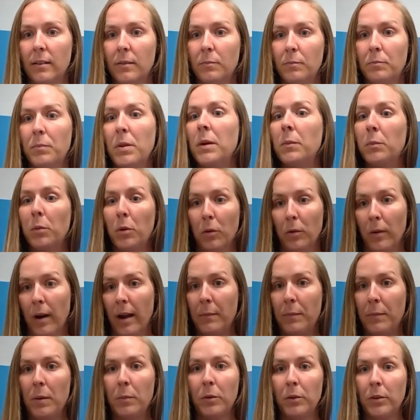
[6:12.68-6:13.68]
people,
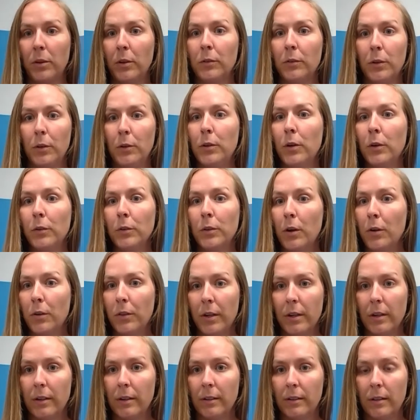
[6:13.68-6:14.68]
right? People who don't know
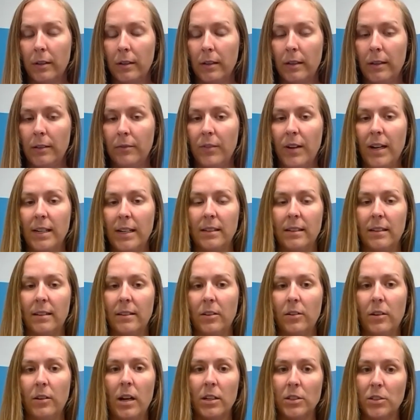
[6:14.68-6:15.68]
they're infected
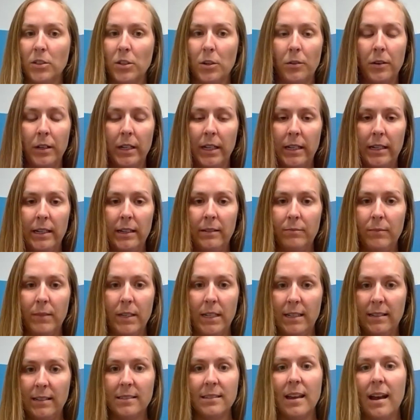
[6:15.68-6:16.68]
and they're not showing
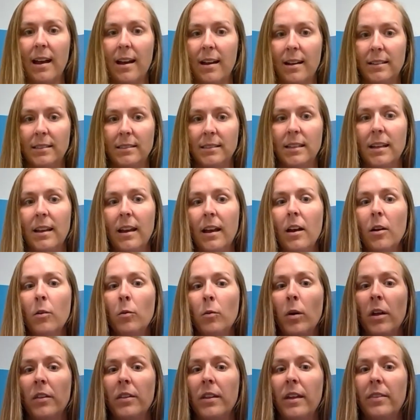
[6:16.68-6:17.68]
any signs.
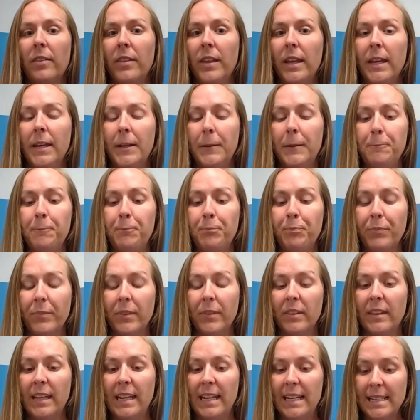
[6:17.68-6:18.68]
Well, that then
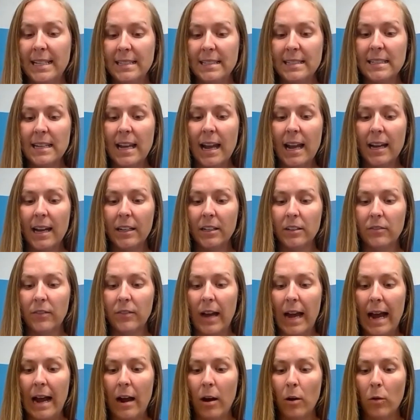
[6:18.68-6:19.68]
the inside of
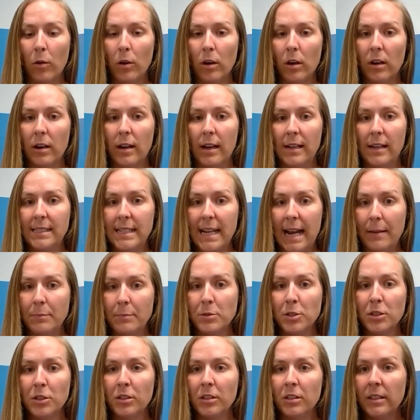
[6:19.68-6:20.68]
our
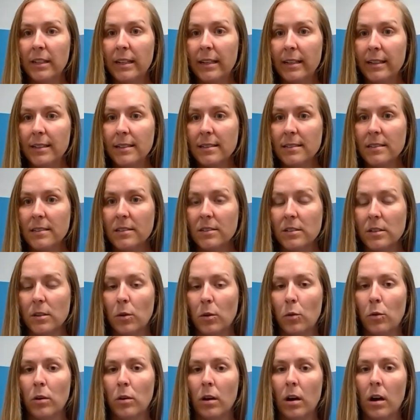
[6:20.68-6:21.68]
adapter kits
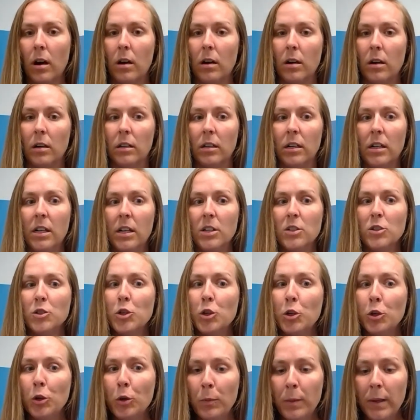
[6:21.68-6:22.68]
or our
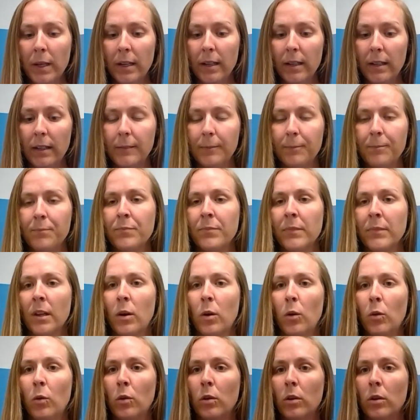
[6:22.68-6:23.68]
tubing
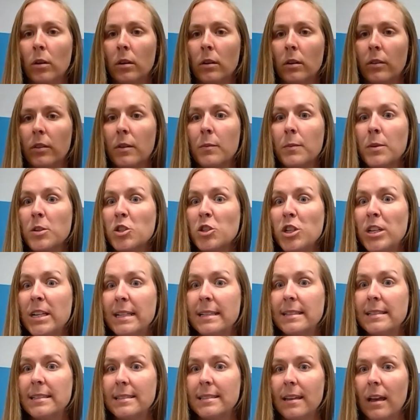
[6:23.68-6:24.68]
or the machine
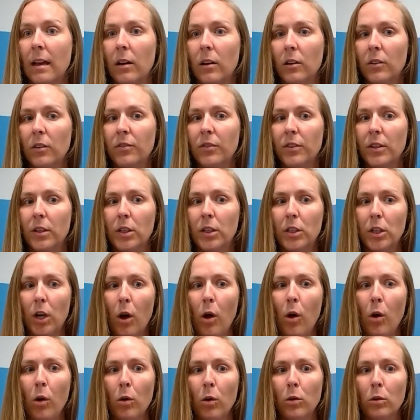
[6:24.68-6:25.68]
itself could
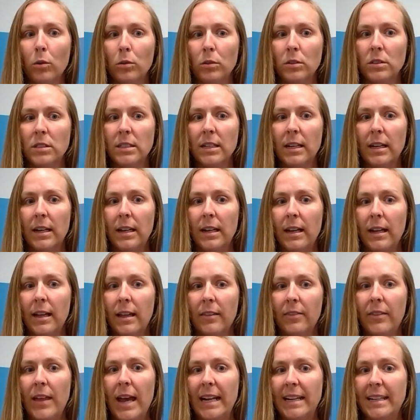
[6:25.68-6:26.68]
hold
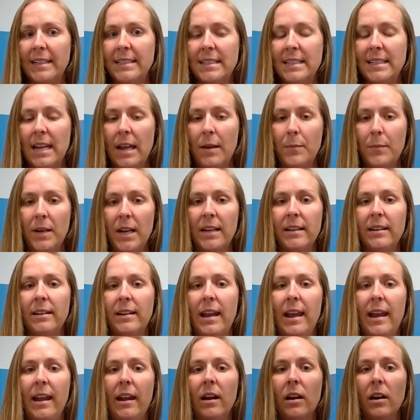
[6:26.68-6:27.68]
that
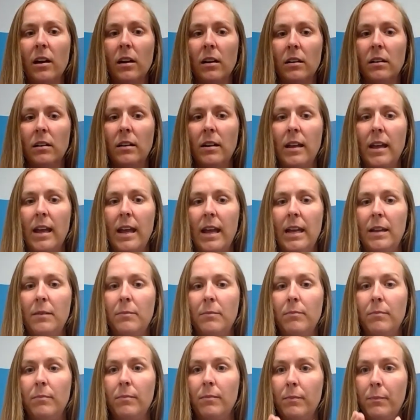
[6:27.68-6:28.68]
contaminated air
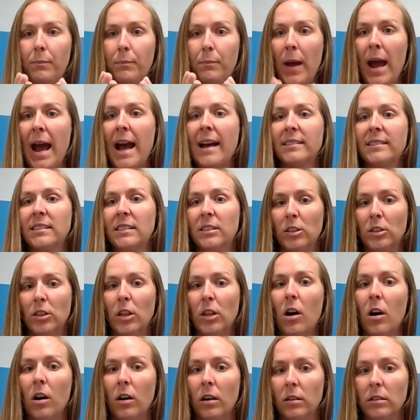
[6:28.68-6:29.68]
and pass it
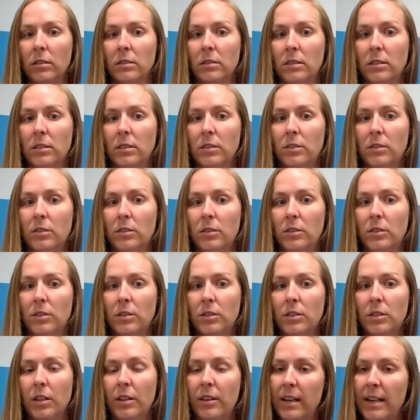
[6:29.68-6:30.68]
along
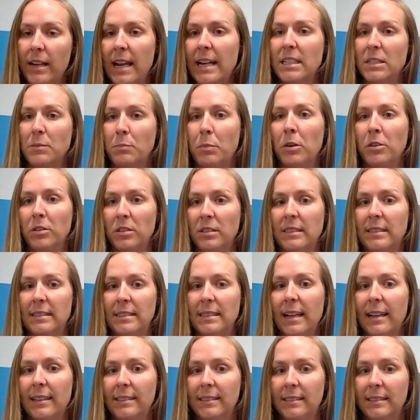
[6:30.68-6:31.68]
to the next person
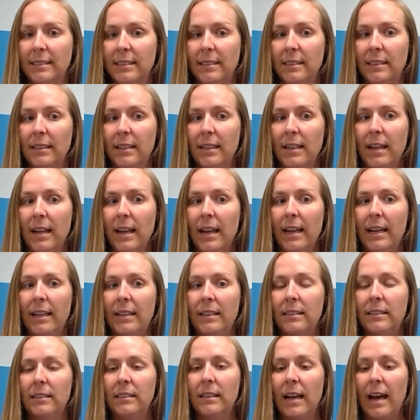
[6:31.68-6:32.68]
tested.
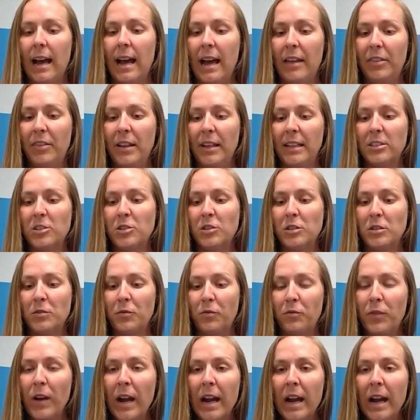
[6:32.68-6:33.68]
And I think it's
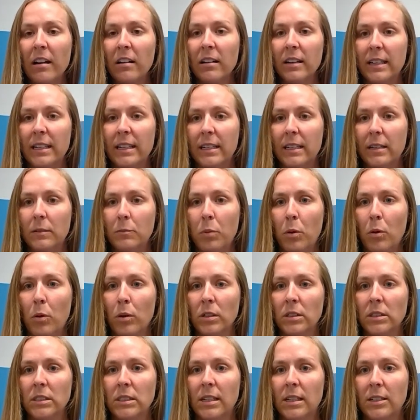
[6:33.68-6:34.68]
just very
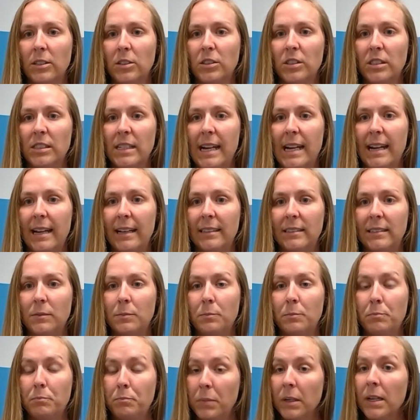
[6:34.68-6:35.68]
important to understand,
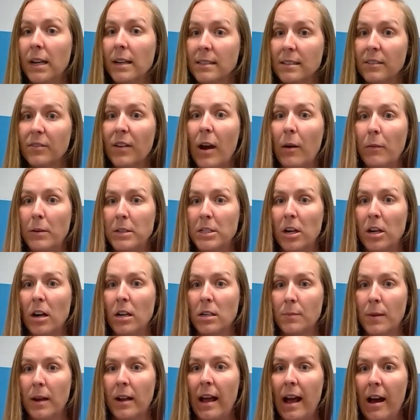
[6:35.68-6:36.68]
because of how we
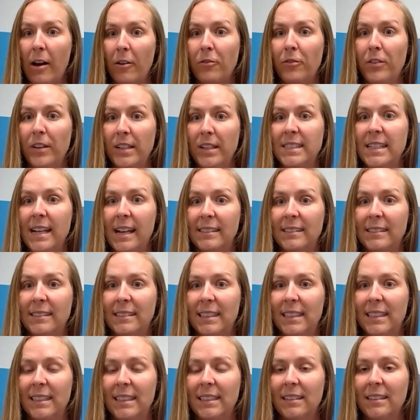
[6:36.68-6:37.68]
talked about how fit
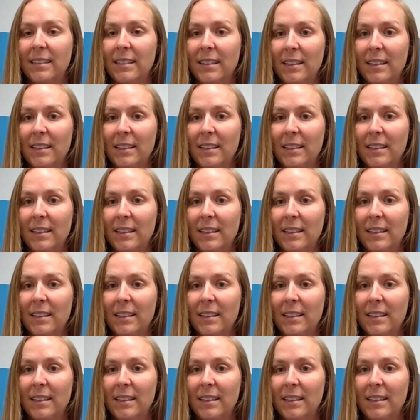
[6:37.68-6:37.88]
testing